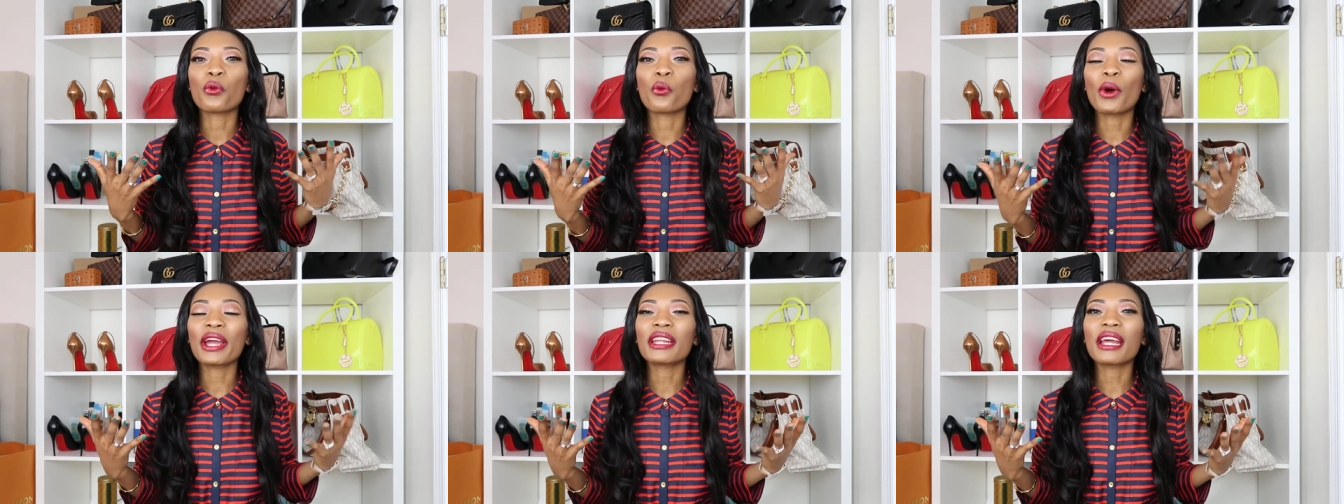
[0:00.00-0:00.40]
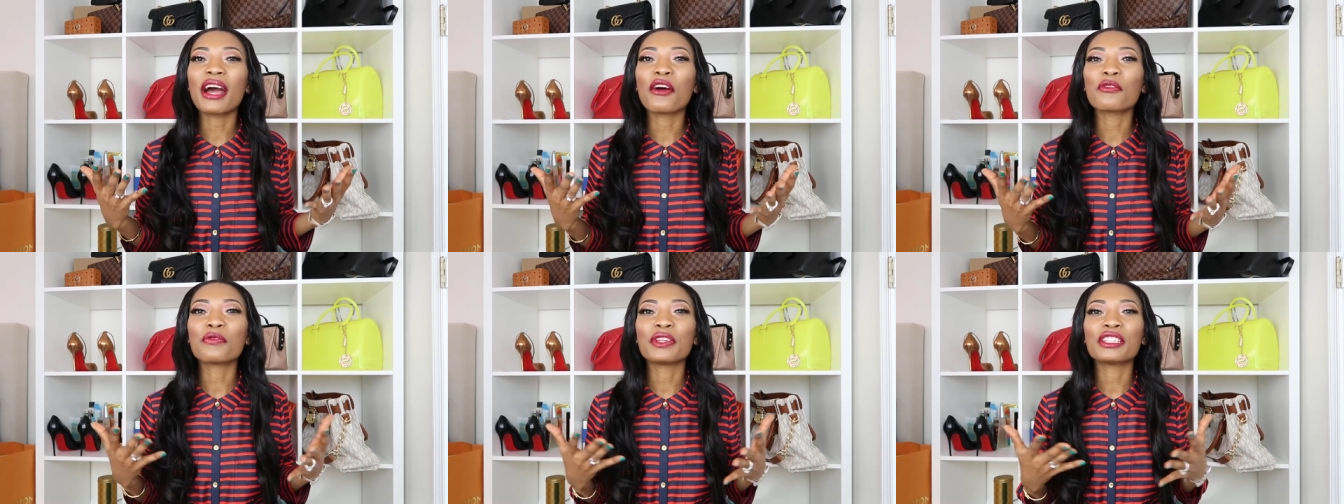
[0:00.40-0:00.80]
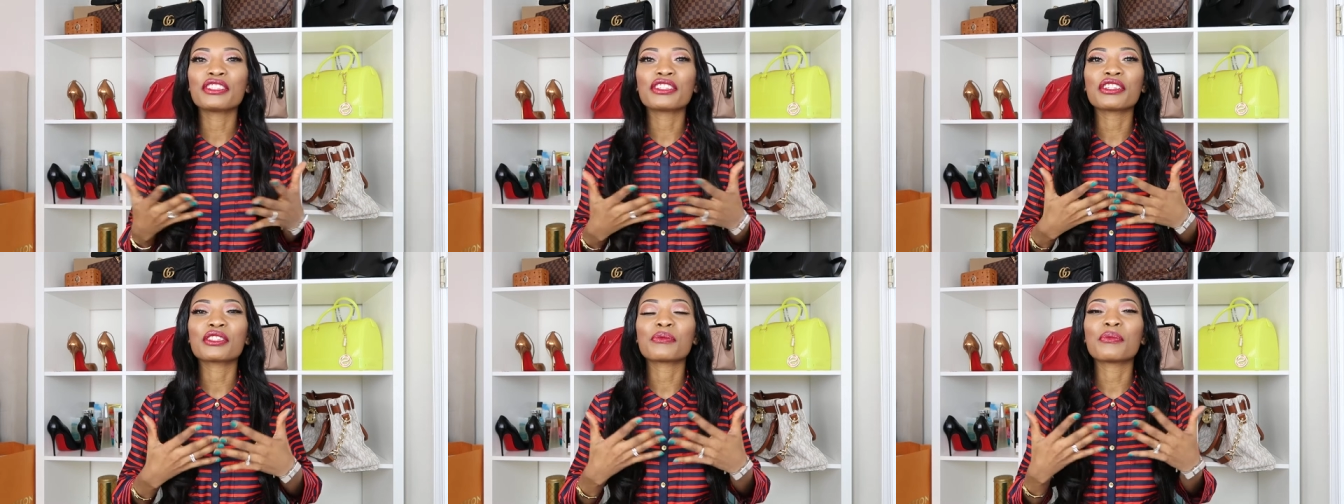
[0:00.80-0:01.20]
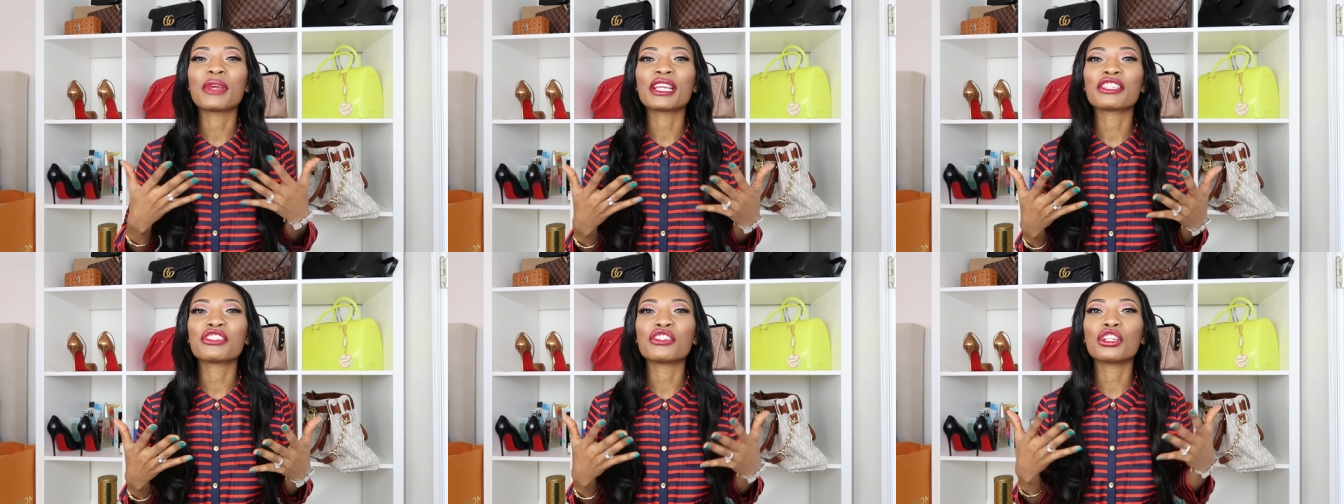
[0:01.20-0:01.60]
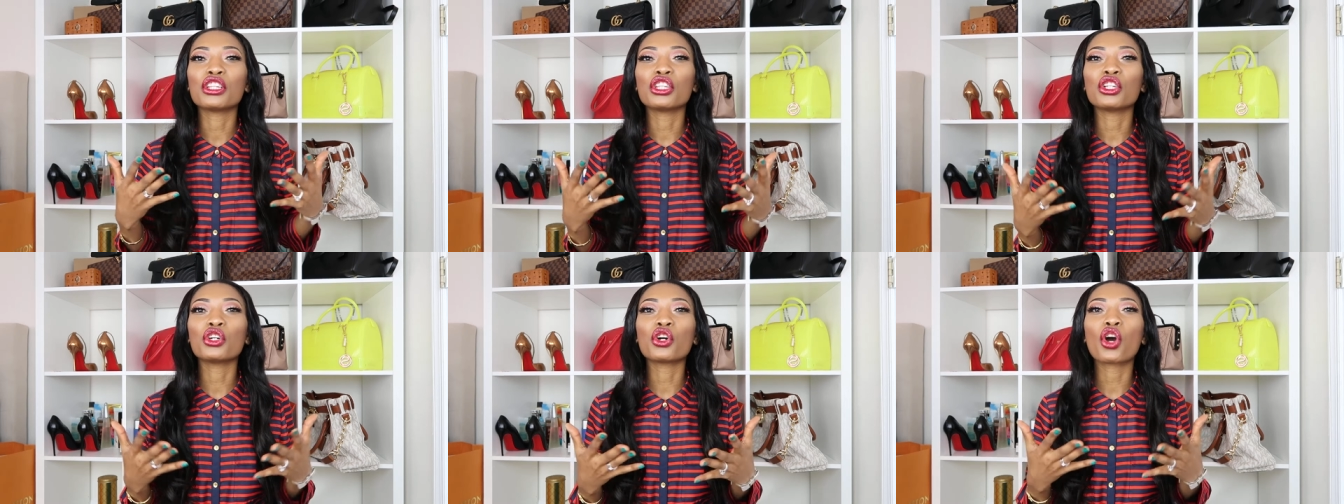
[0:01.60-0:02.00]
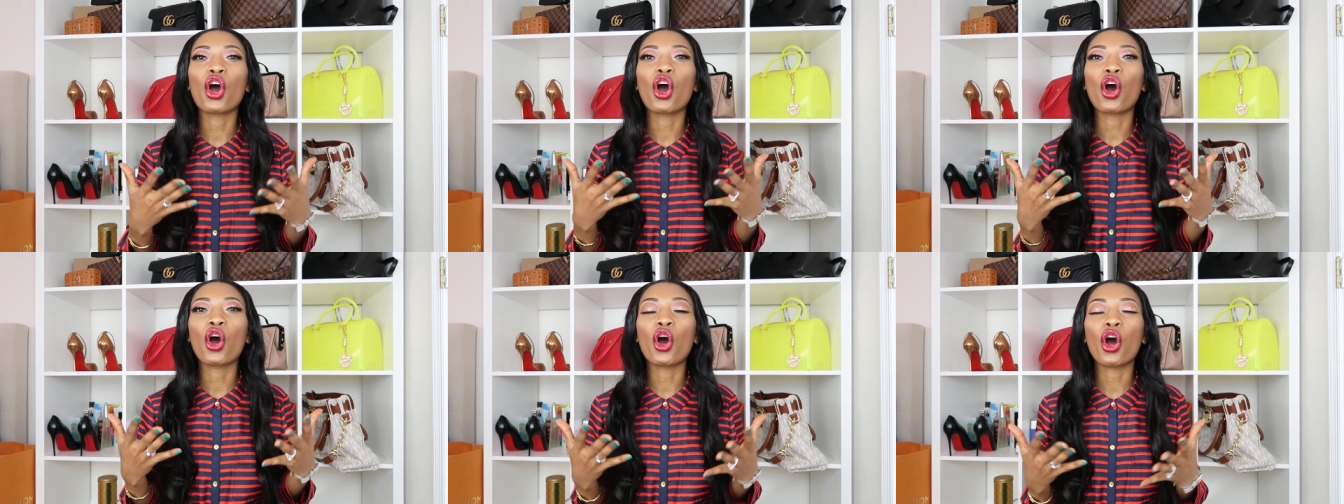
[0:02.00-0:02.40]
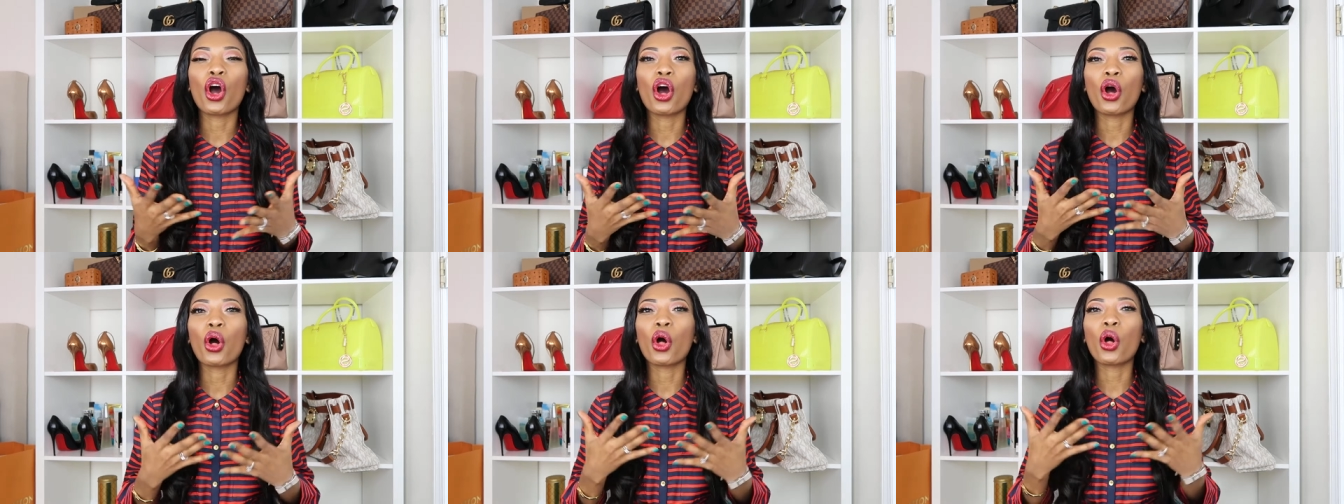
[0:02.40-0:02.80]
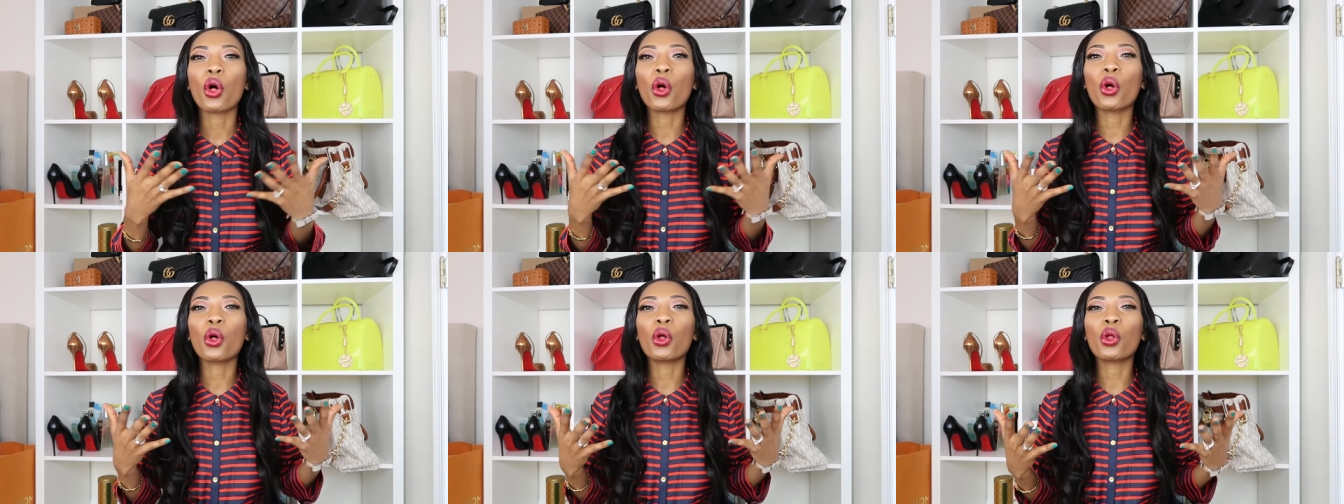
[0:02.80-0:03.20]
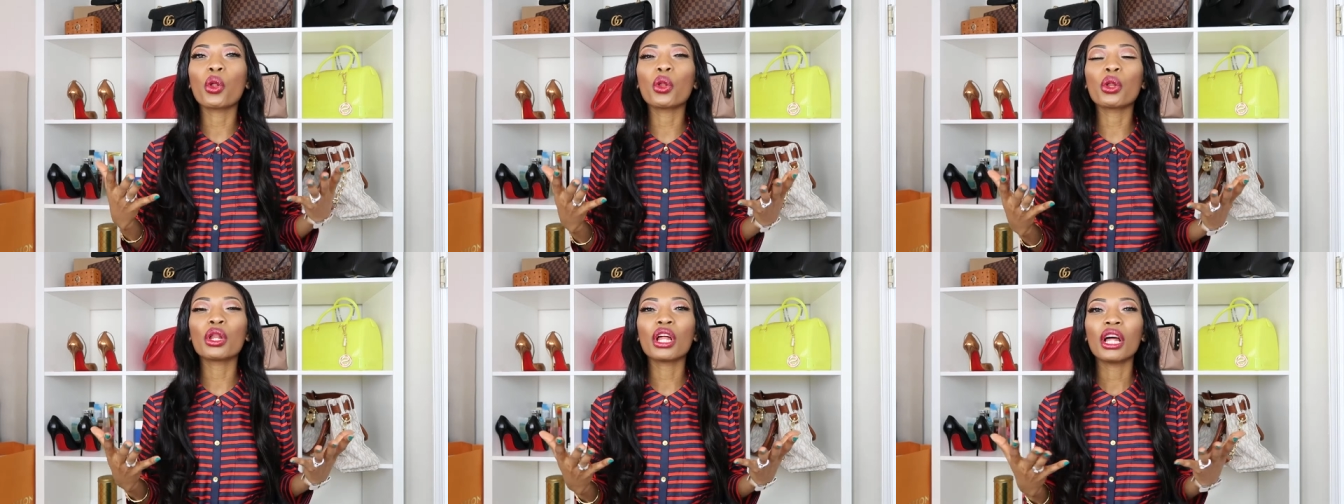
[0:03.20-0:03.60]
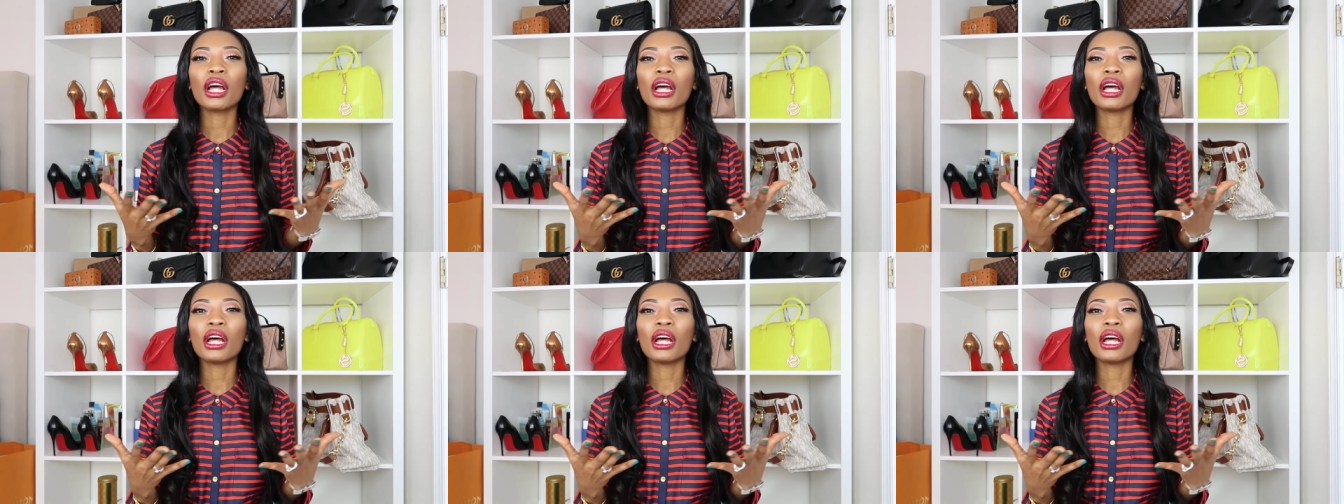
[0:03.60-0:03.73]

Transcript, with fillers: white outfit just makes you look a whole